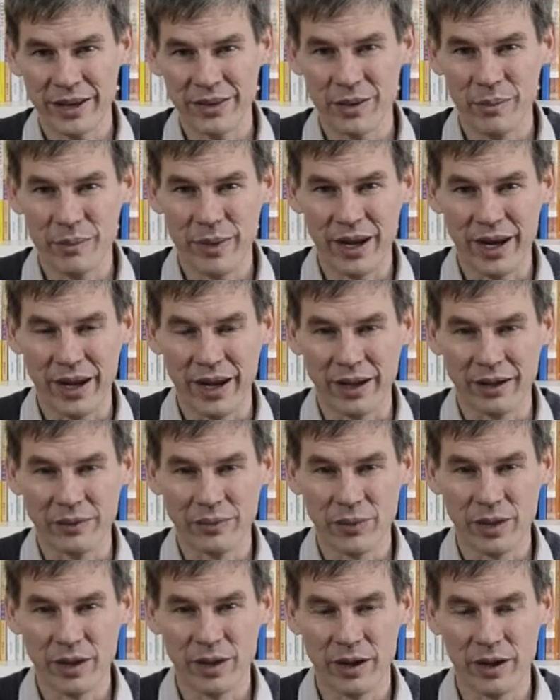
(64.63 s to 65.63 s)
the
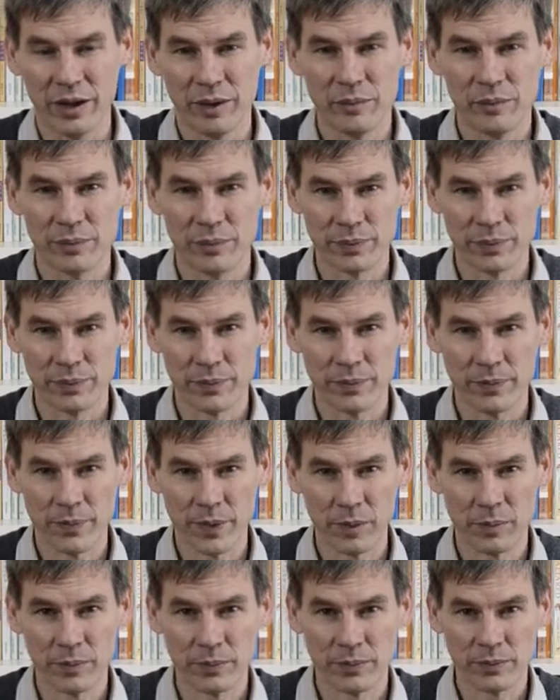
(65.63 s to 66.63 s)
meeting, the
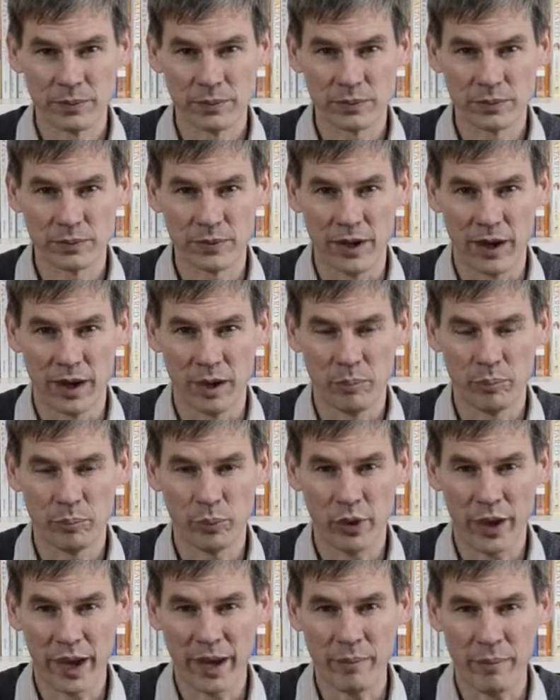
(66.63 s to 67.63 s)

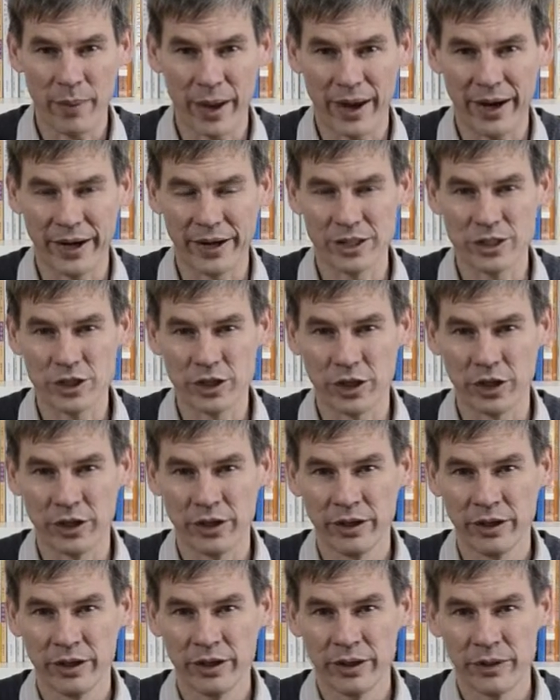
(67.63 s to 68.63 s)
plant
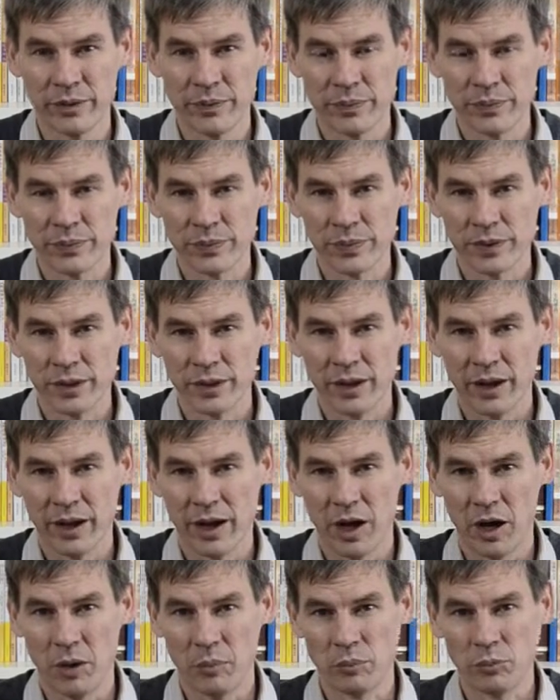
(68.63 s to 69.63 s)
manager
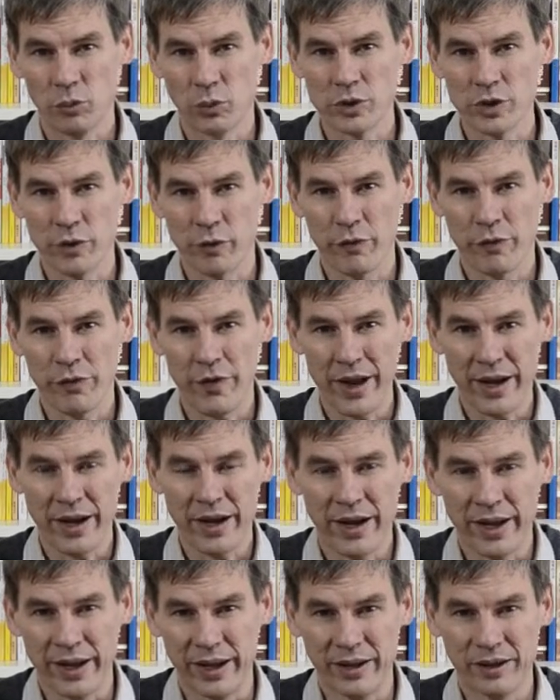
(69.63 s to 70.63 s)
was
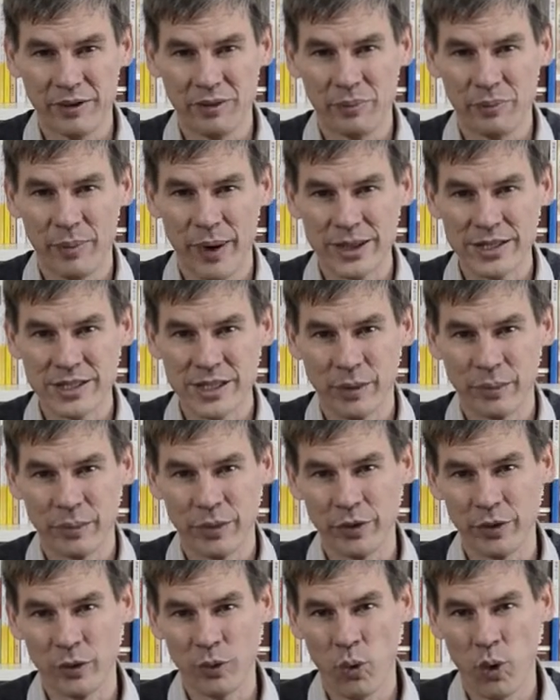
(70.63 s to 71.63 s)
offended by
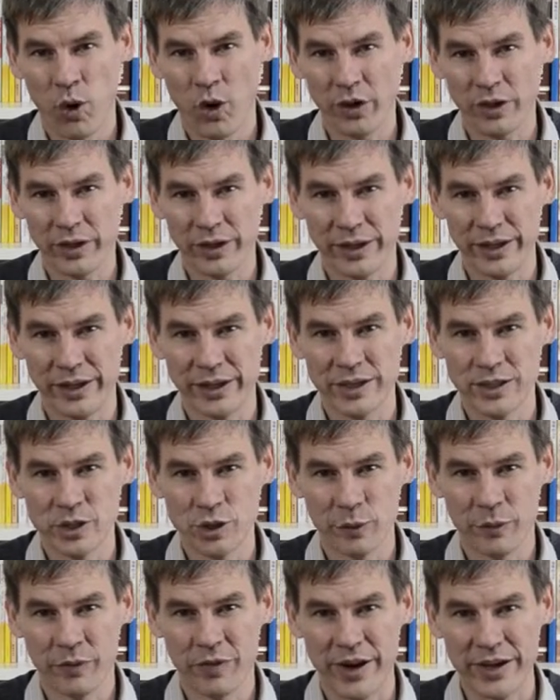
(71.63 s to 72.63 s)
something the quality
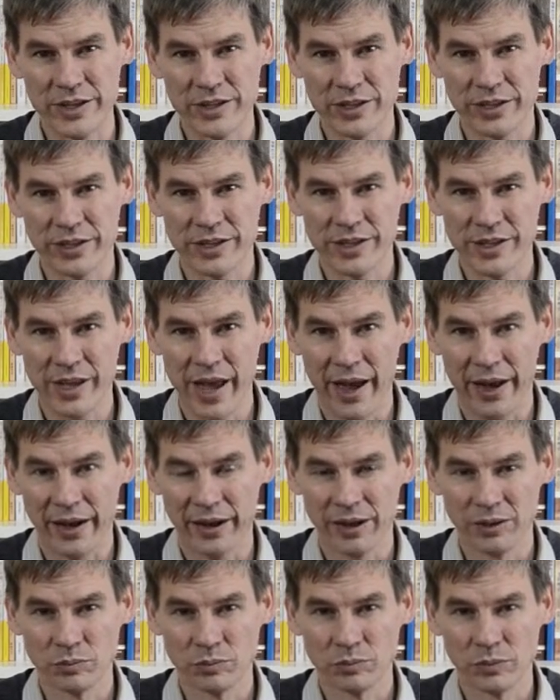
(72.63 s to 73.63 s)
supervisor had
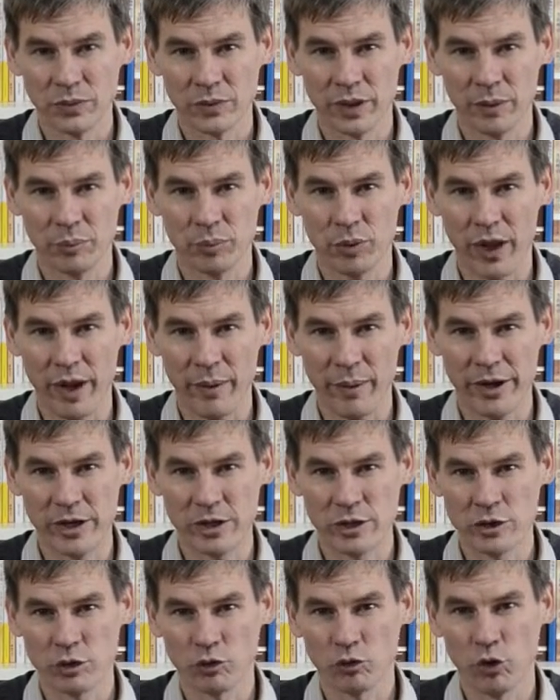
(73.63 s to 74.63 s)
said. The plant
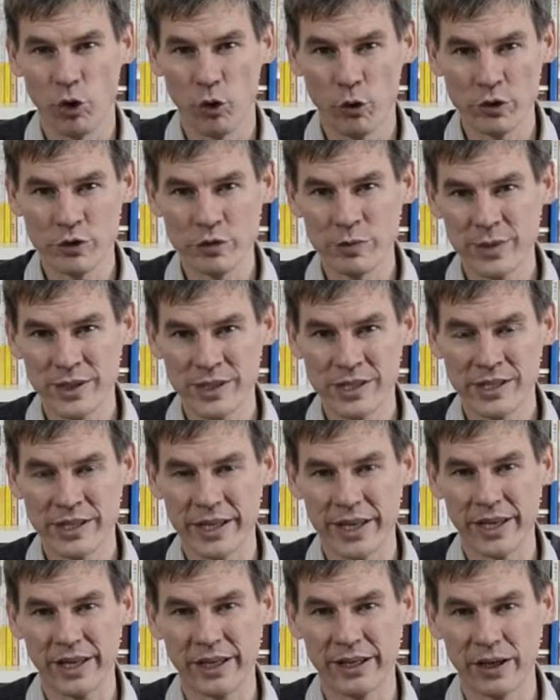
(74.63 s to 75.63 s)
manager rose from his
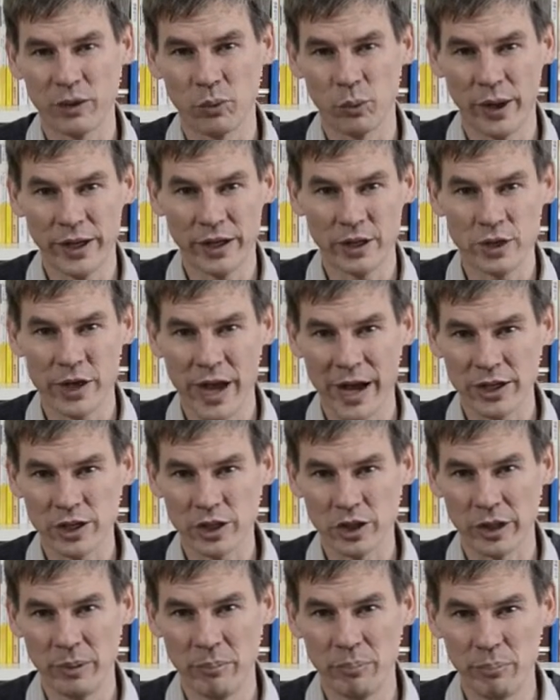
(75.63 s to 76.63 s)
seat and went to
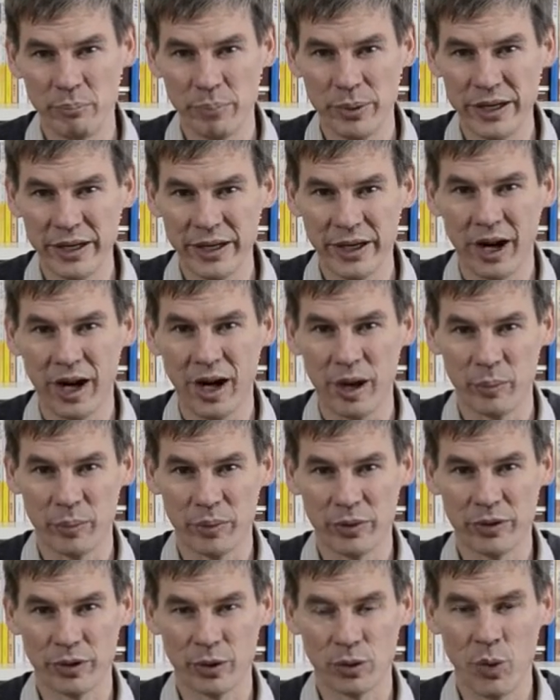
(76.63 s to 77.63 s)
actually beat
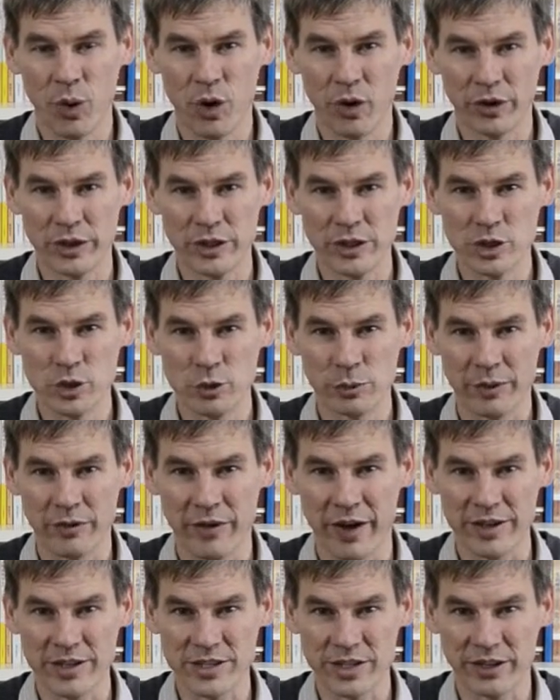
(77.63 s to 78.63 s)
up the quality
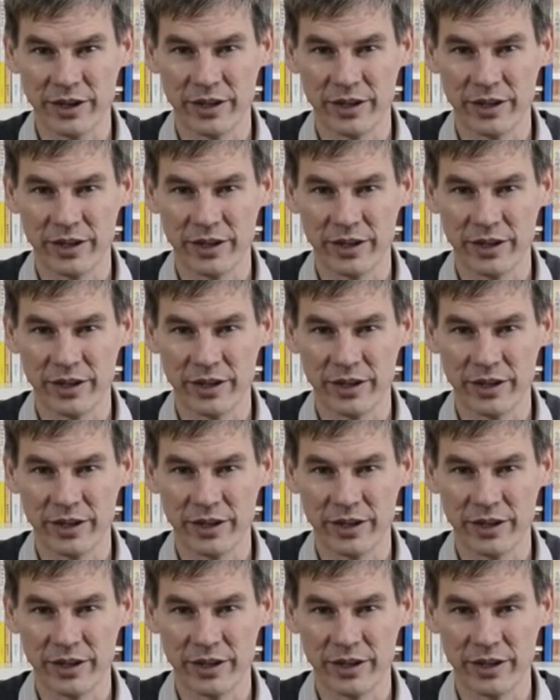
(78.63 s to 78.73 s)
supervisor.